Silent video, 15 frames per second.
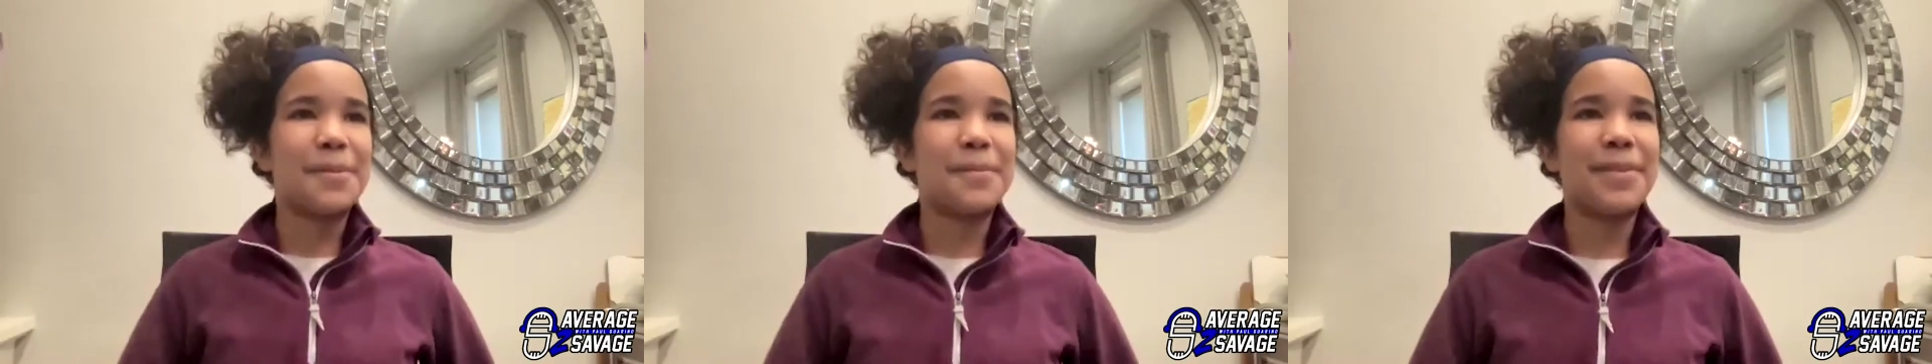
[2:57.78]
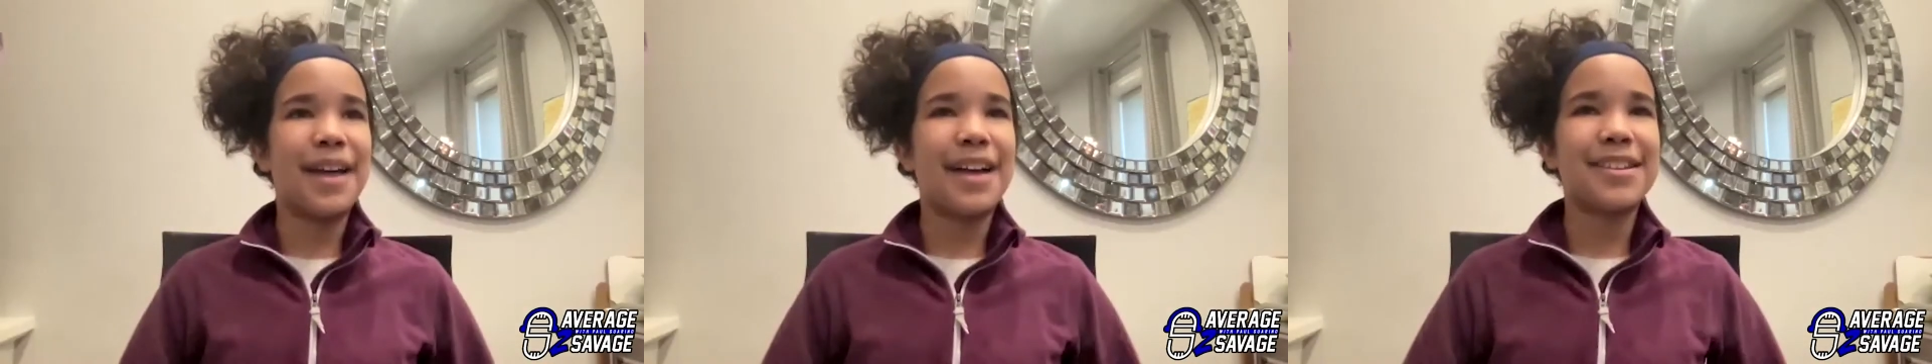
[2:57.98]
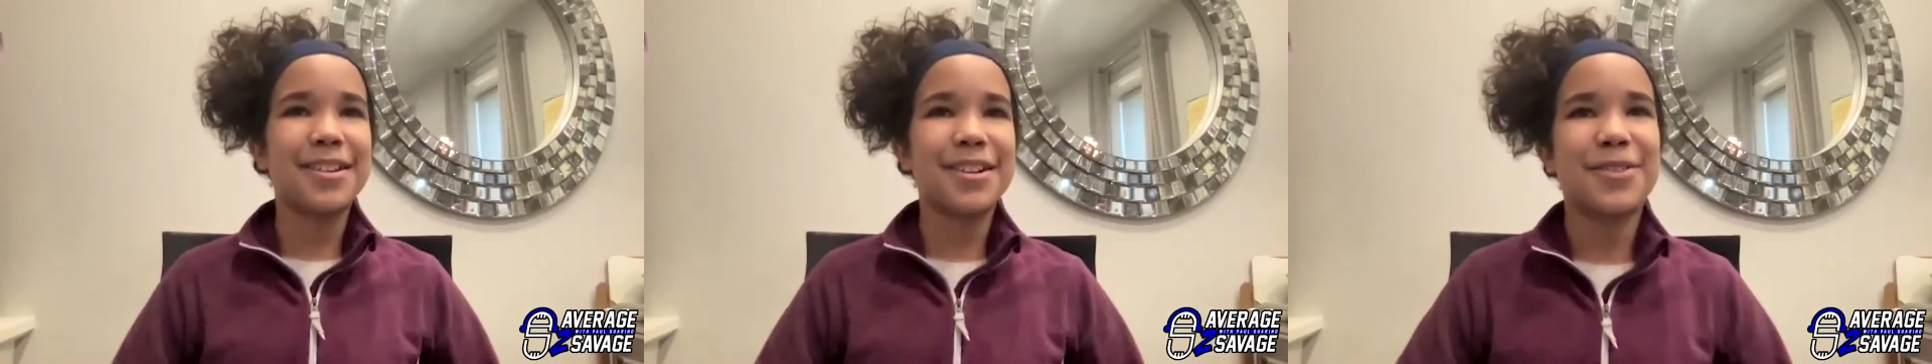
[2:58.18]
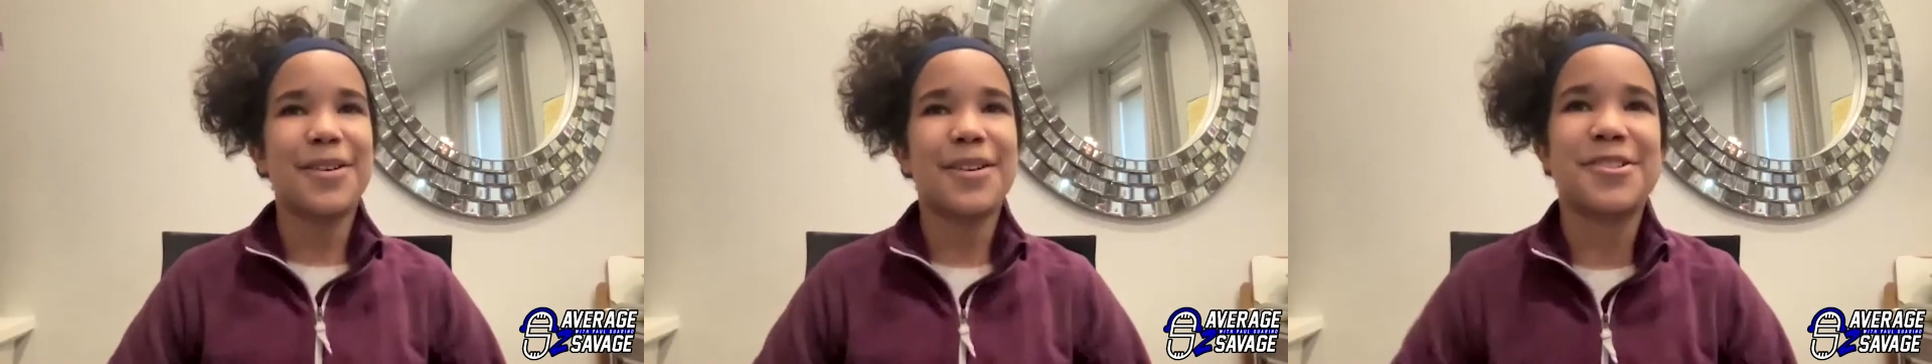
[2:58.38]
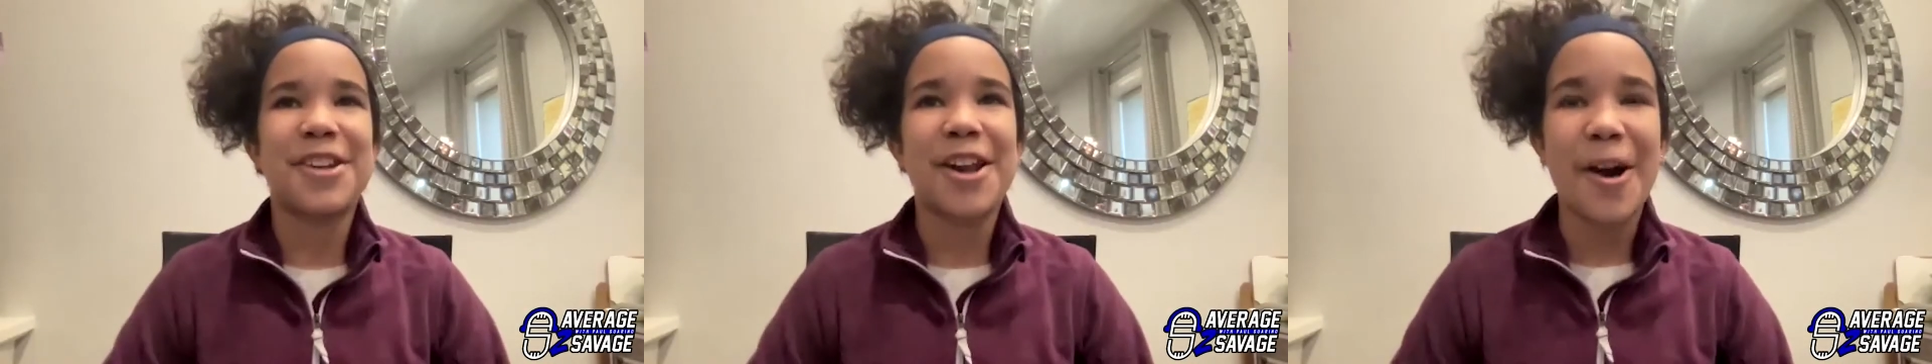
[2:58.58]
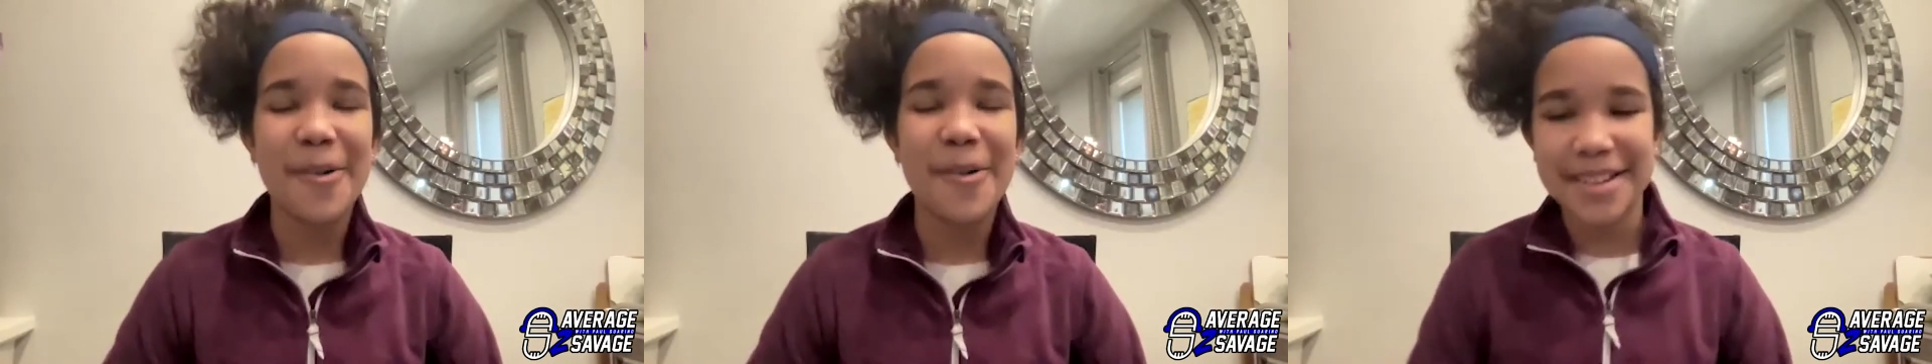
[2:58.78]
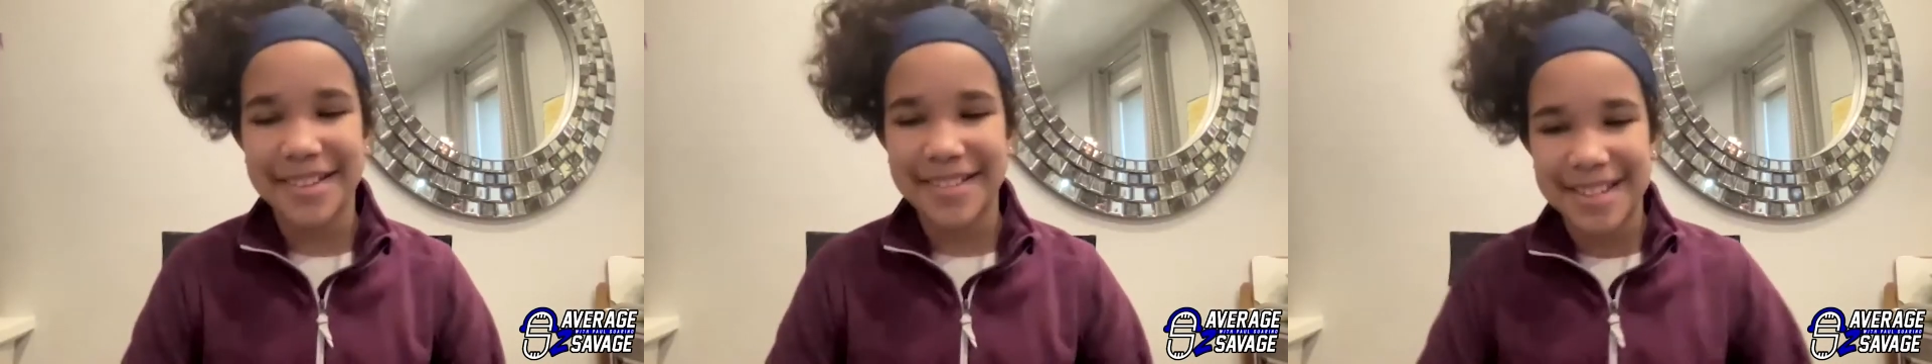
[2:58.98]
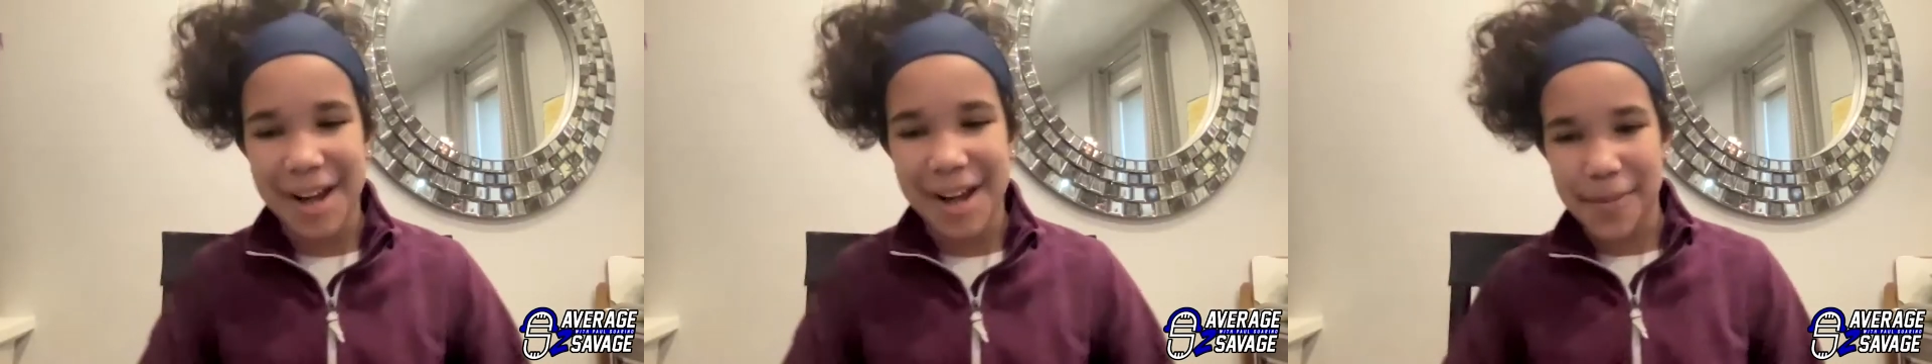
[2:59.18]
that's a good question. I always get
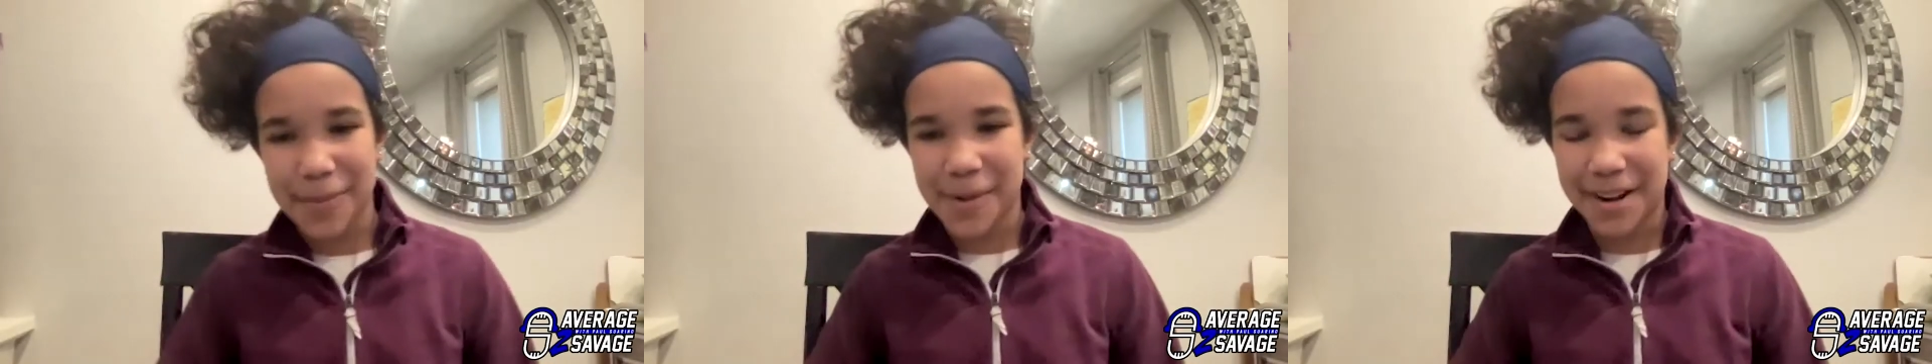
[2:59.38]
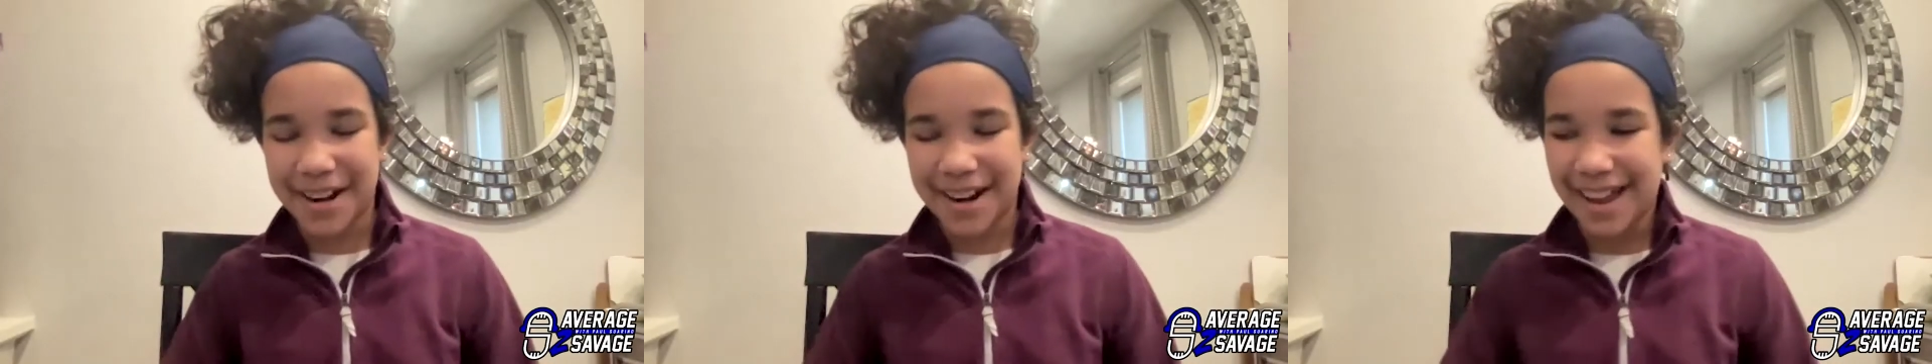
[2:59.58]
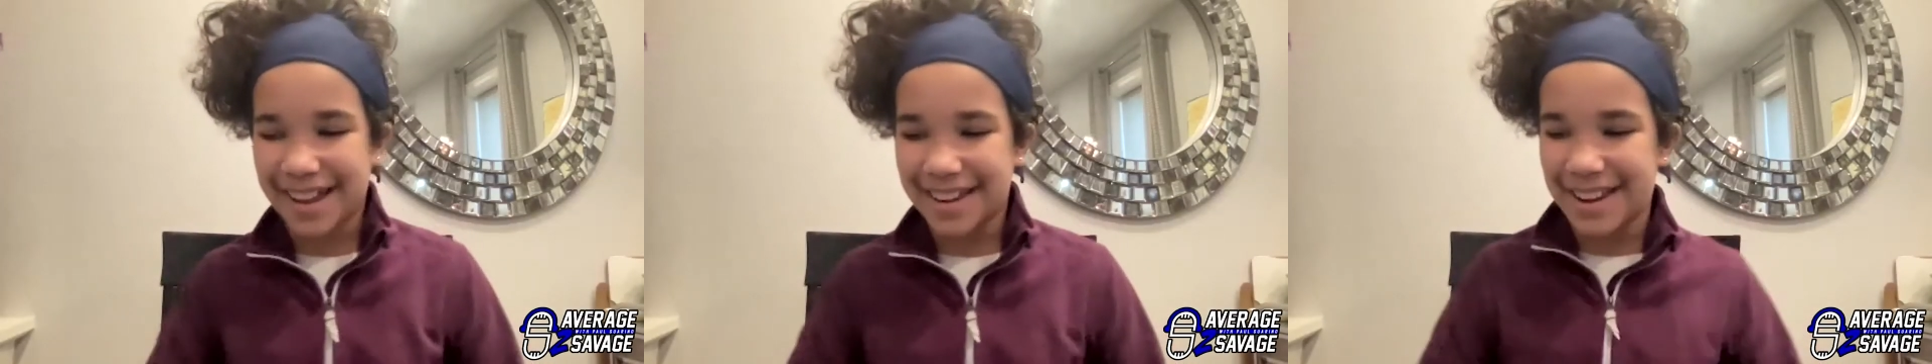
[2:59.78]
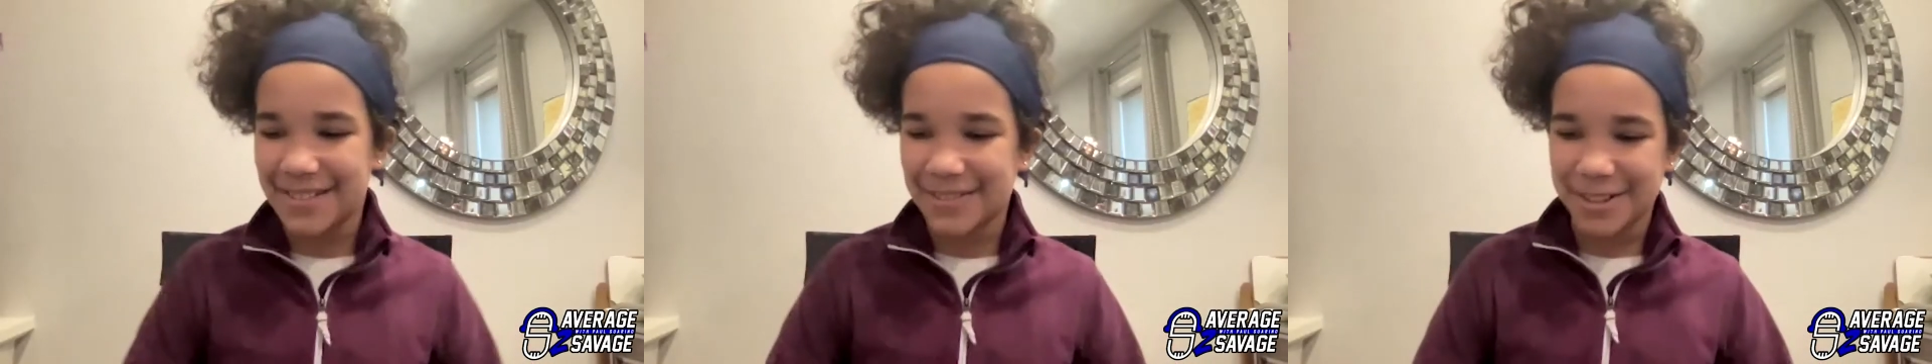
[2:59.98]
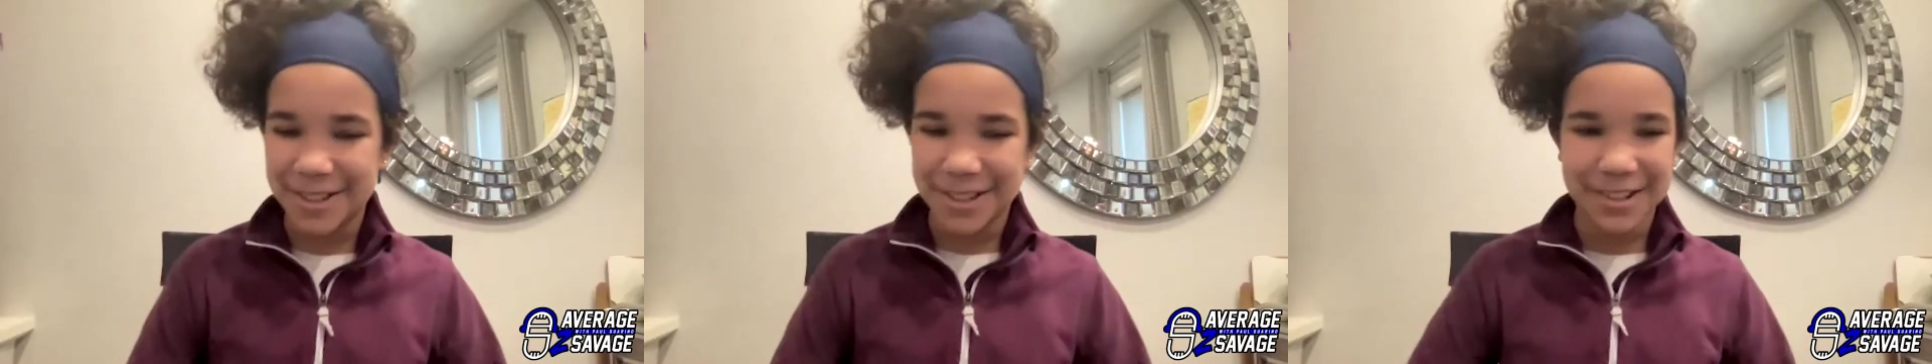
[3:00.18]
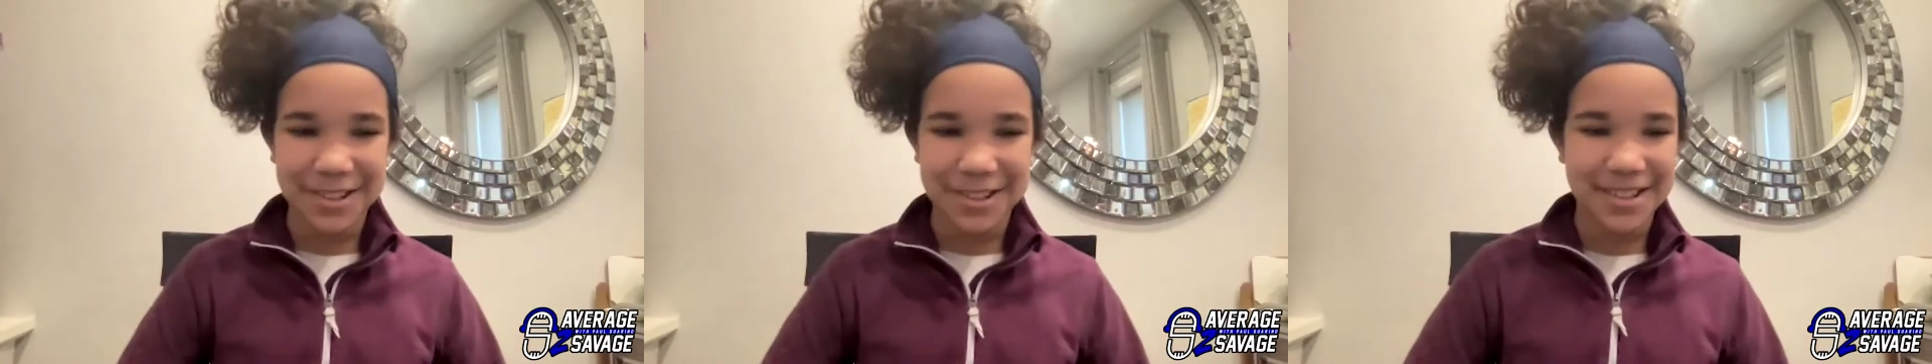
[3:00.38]
the top one, and I can never choose.